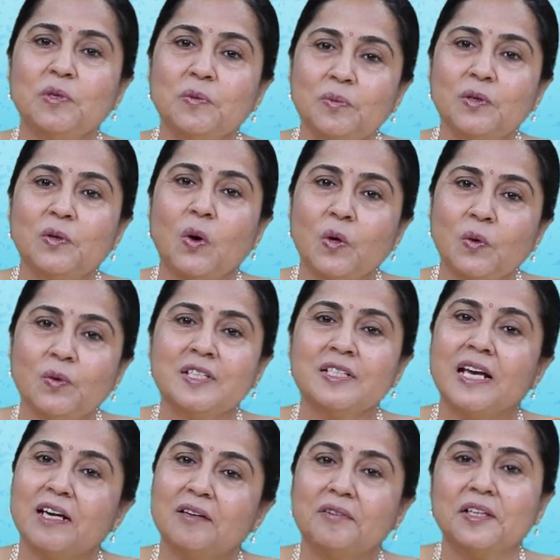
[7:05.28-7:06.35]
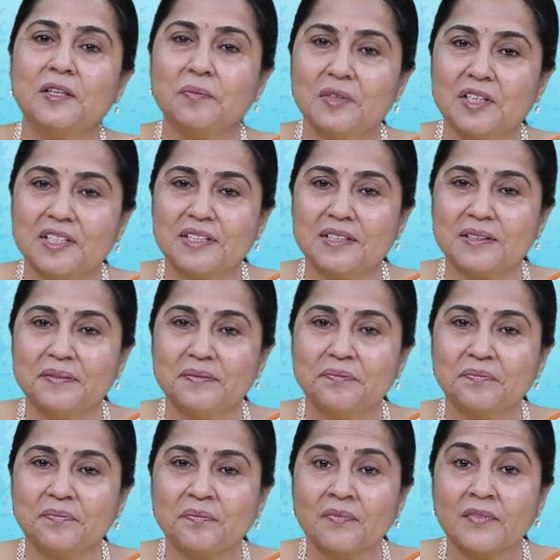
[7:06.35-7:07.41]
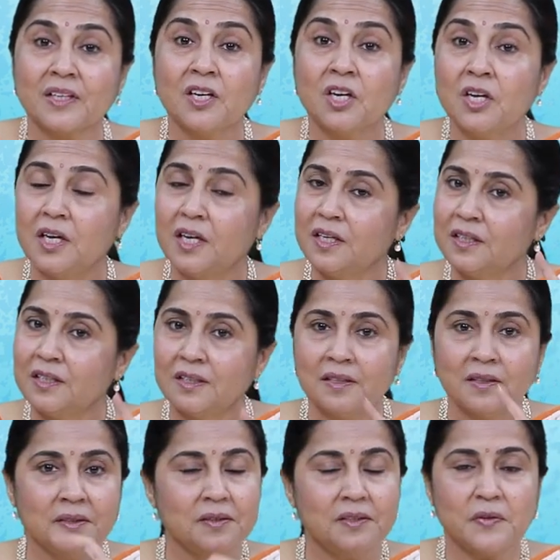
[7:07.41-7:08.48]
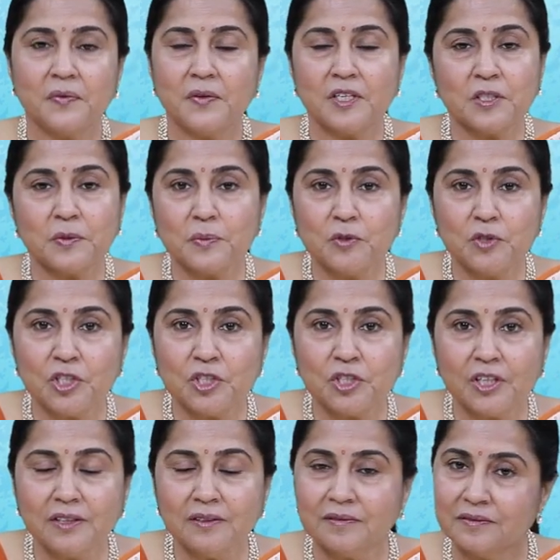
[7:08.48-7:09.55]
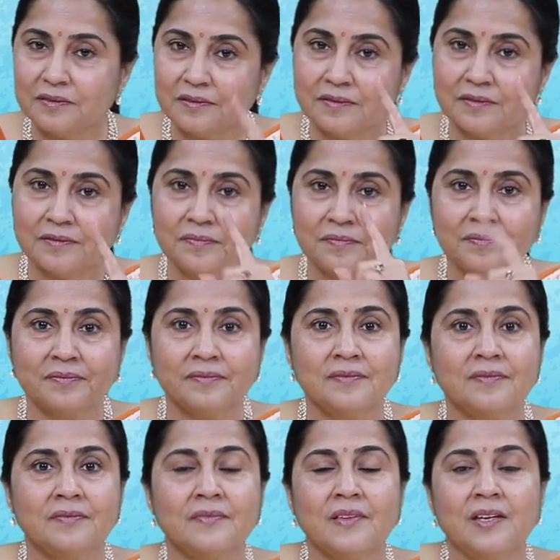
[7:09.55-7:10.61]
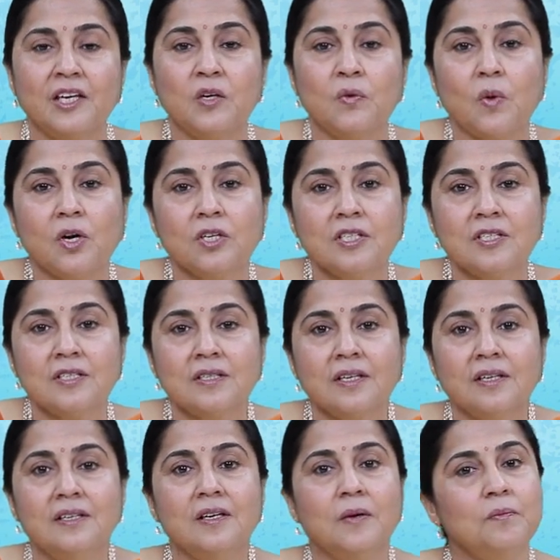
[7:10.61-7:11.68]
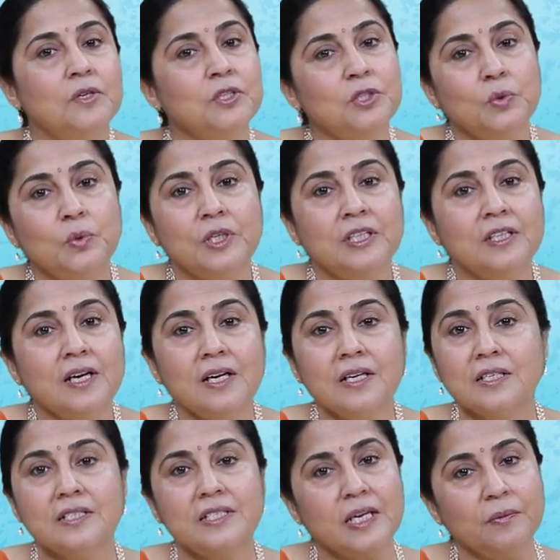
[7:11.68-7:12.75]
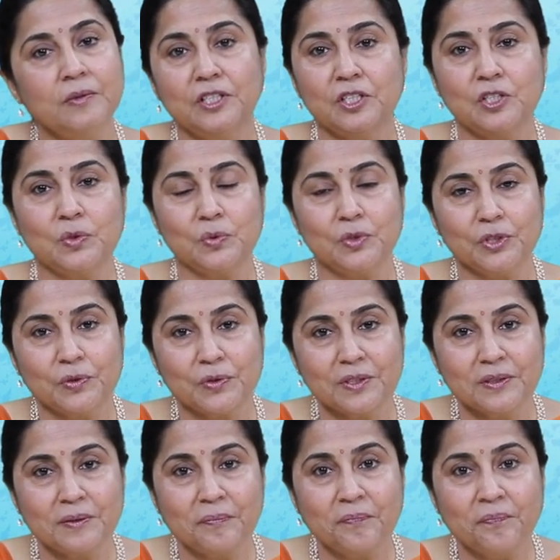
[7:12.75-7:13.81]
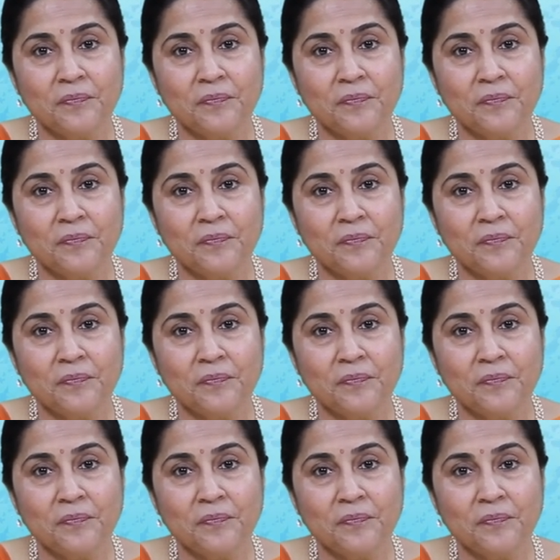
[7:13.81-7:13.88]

people always have enemies. The first position, he was number two in the Gemini Studios.